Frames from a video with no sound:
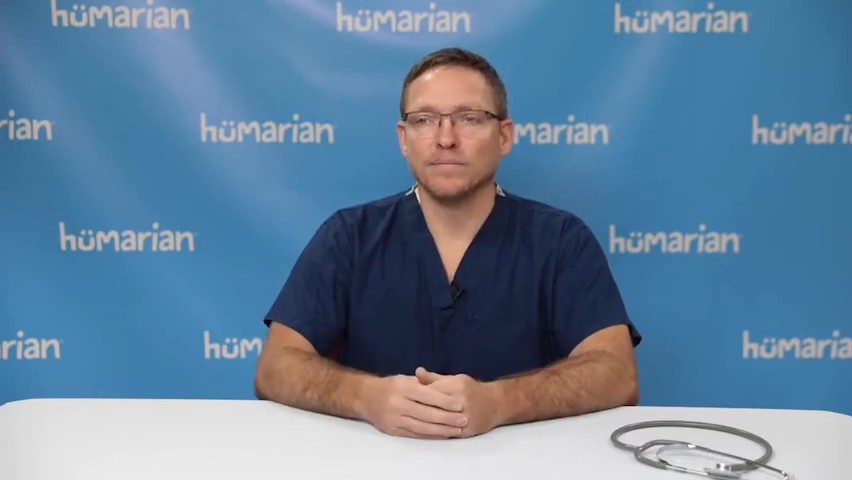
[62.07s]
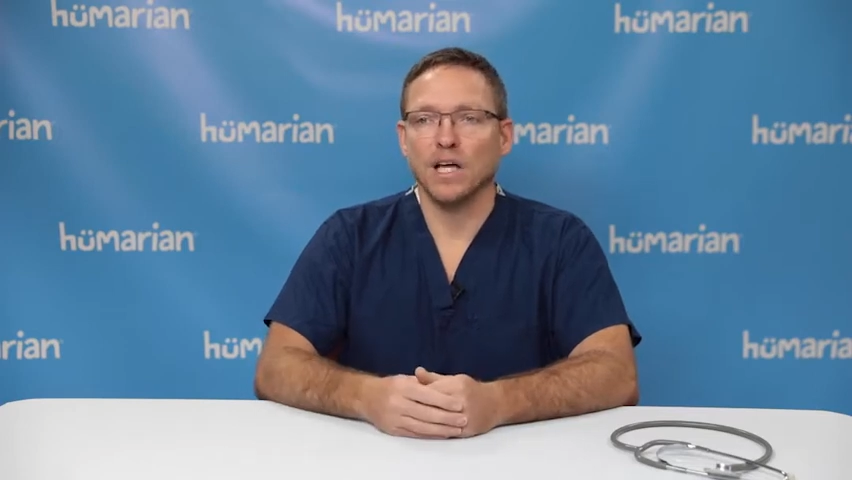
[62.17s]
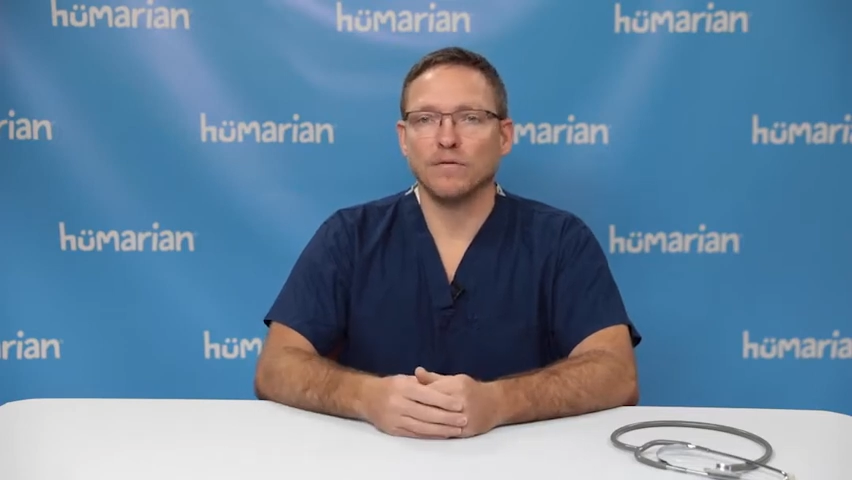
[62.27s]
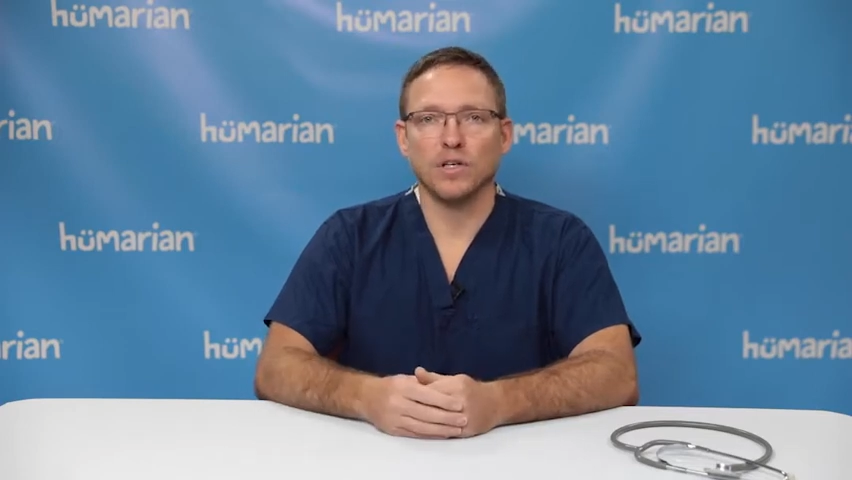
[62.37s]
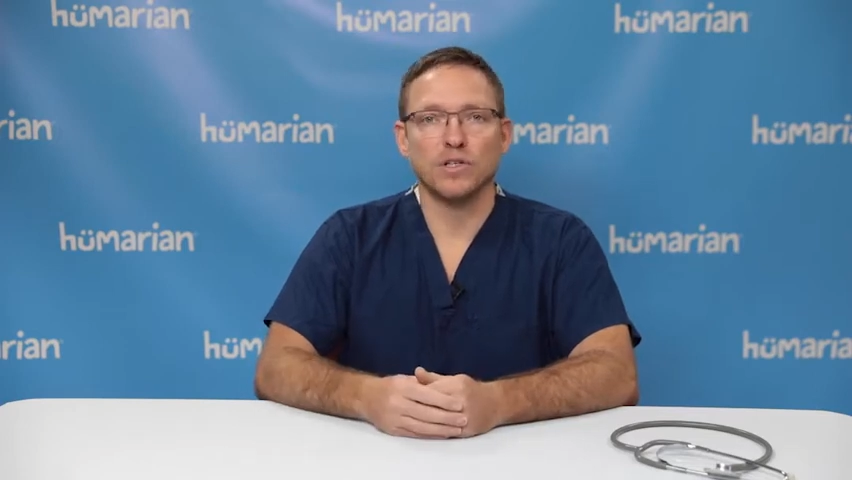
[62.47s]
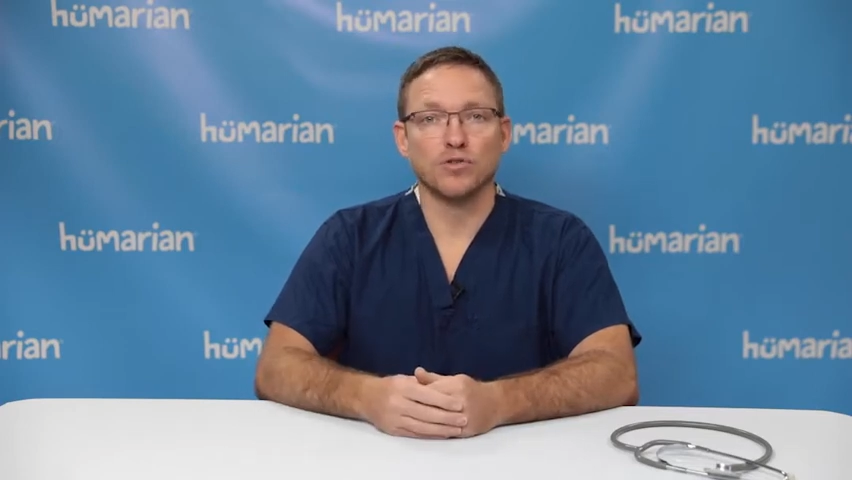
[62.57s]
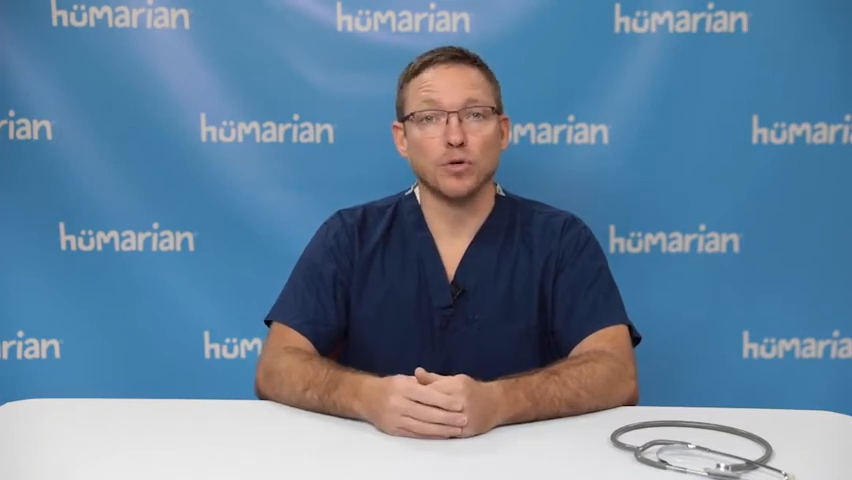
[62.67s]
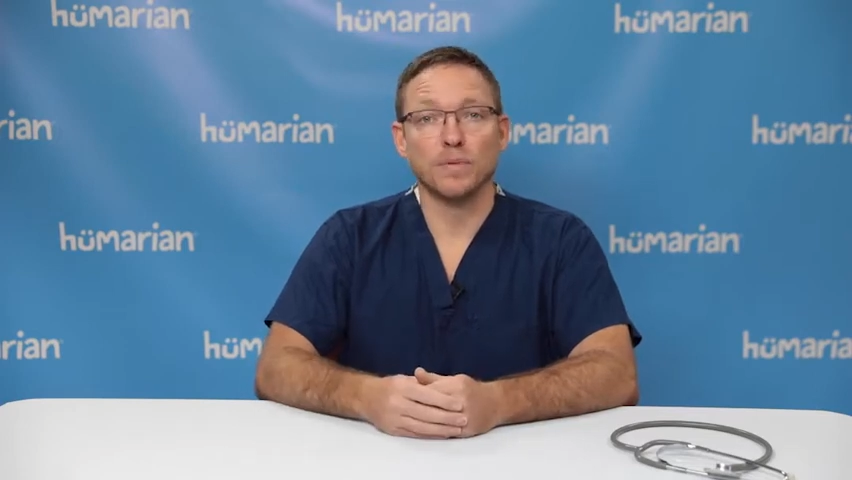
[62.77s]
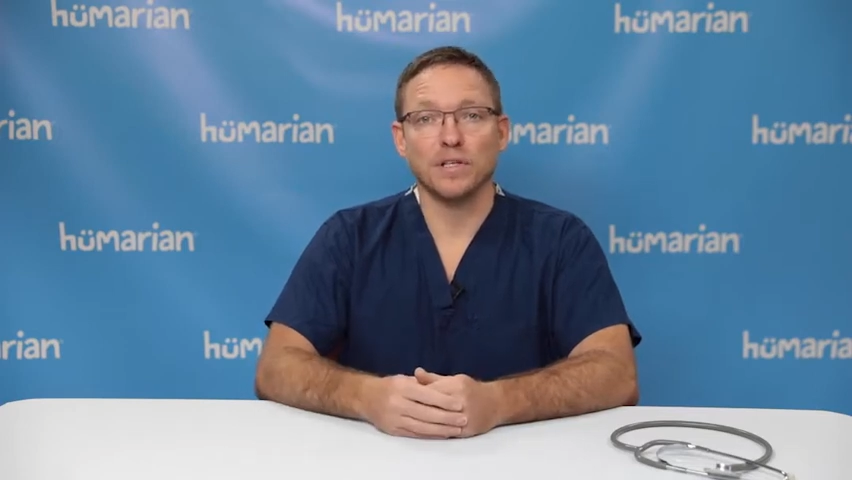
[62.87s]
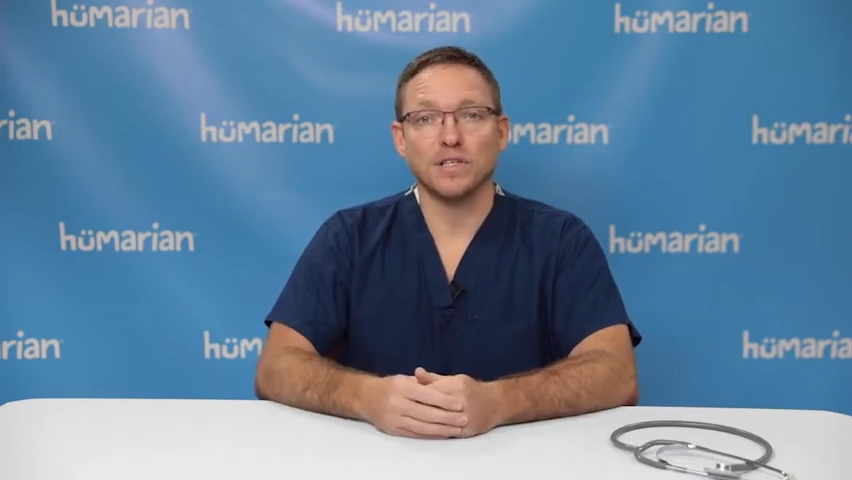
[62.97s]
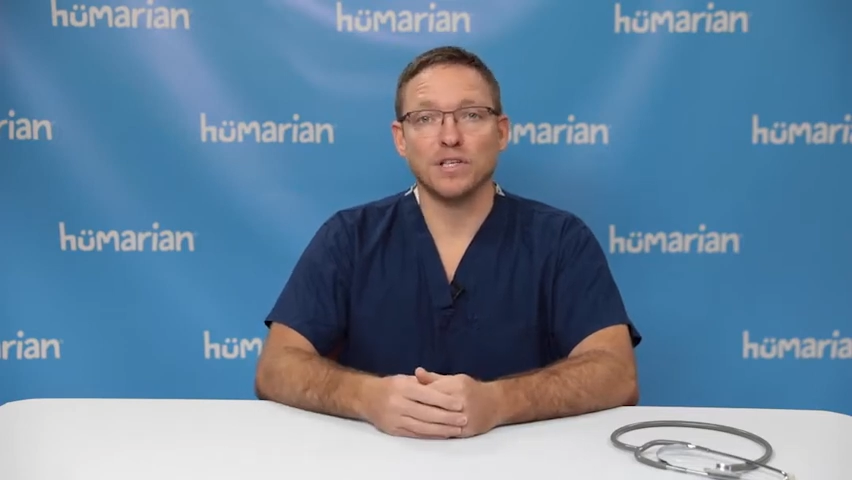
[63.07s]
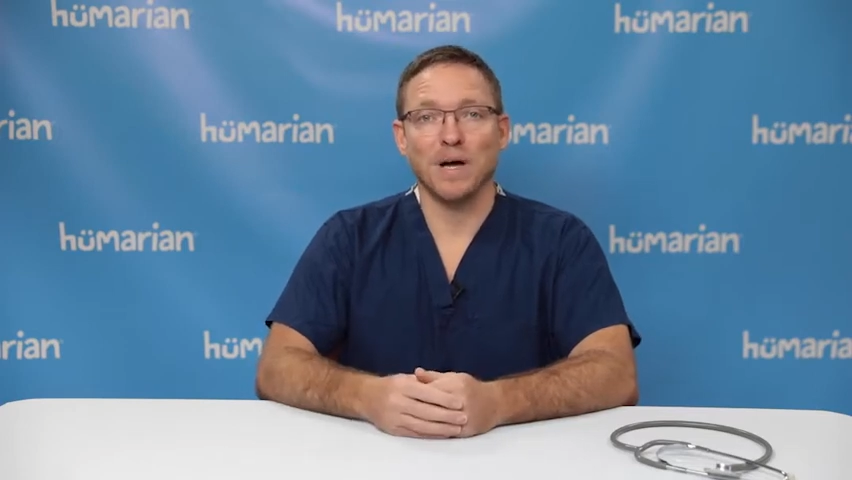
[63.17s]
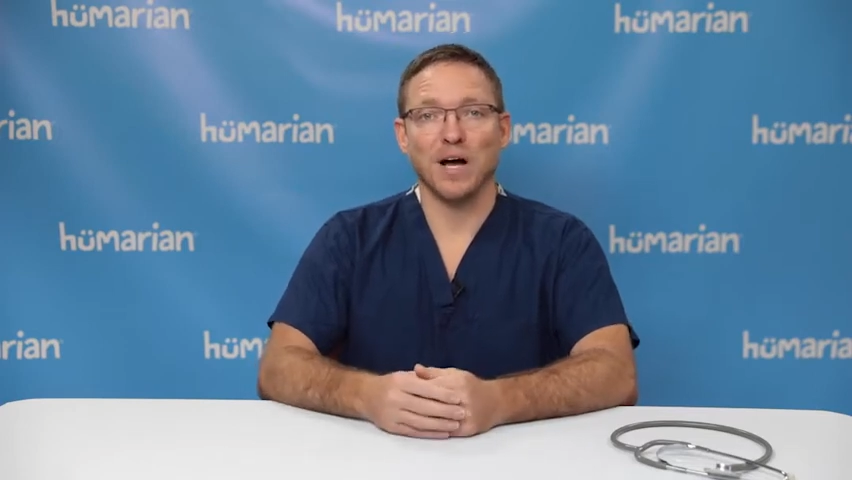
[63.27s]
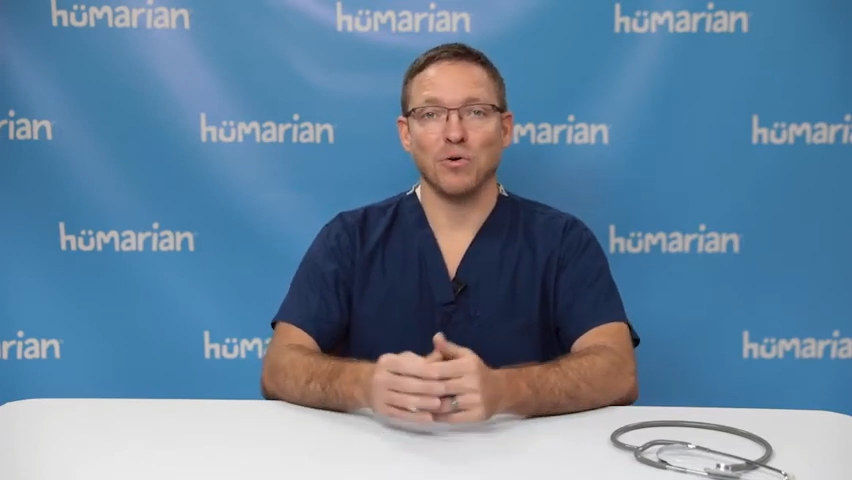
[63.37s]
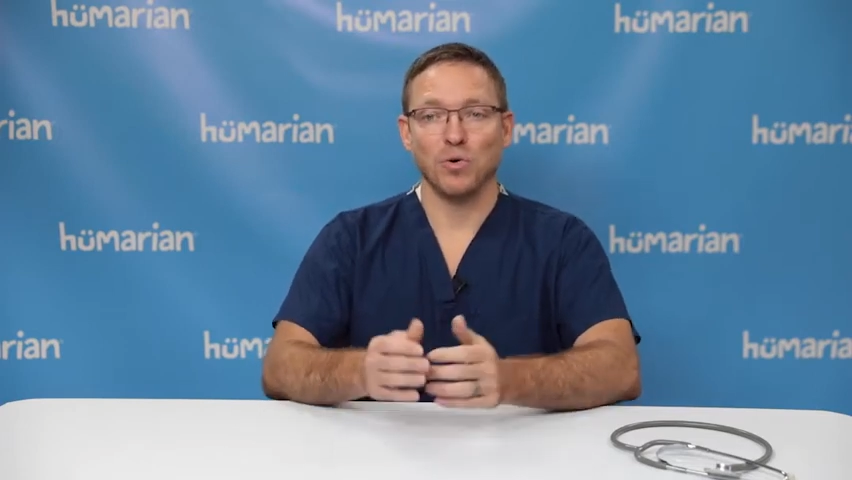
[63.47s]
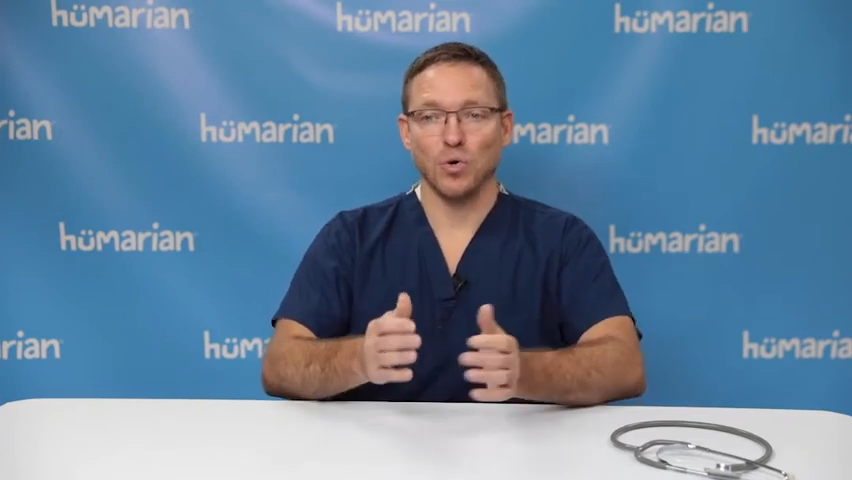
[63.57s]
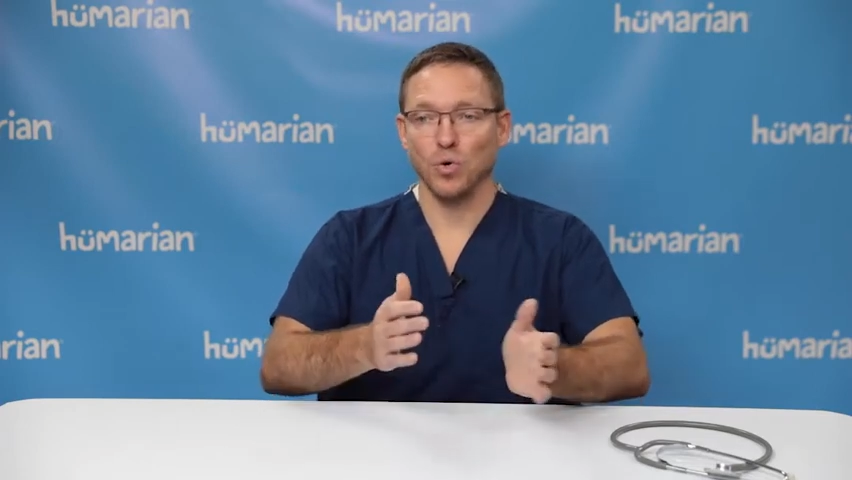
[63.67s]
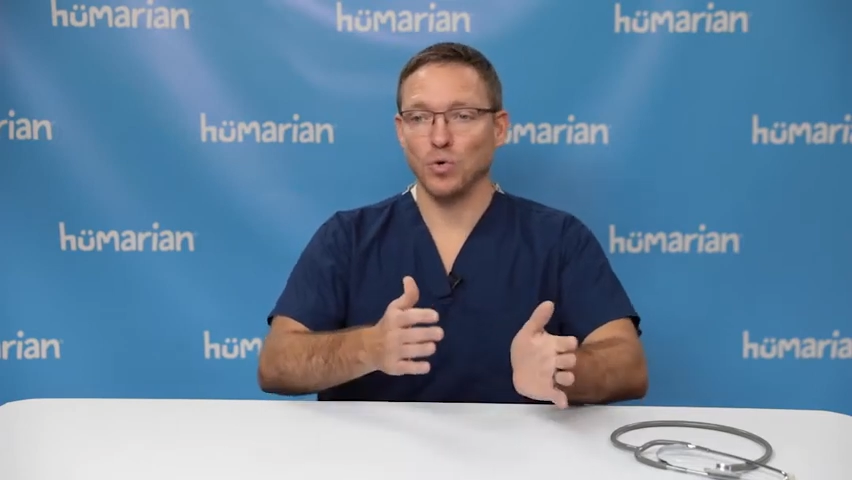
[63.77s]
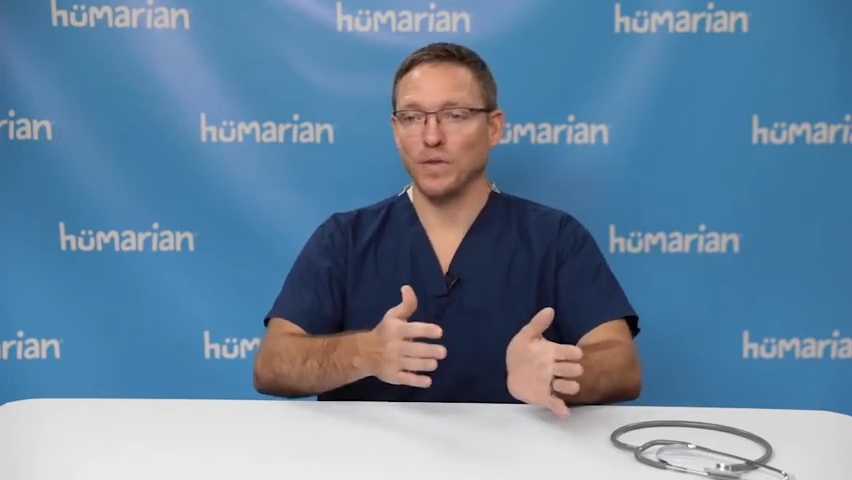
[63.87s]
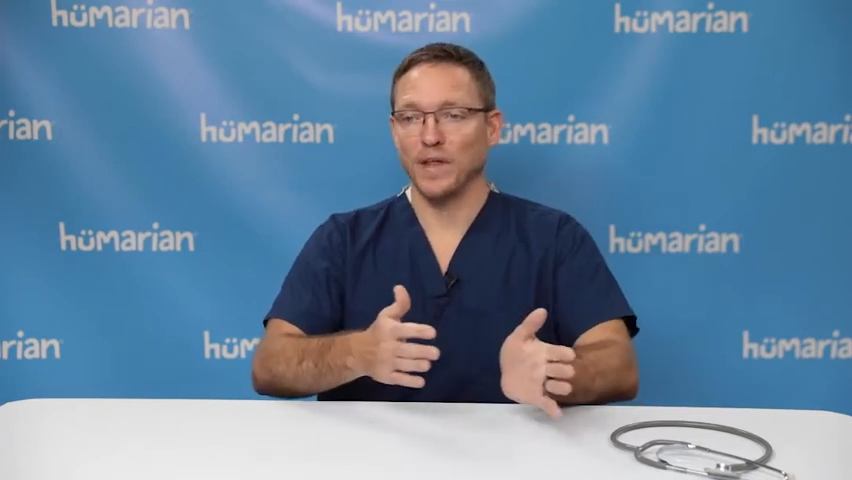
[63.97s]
not very scrupulous about who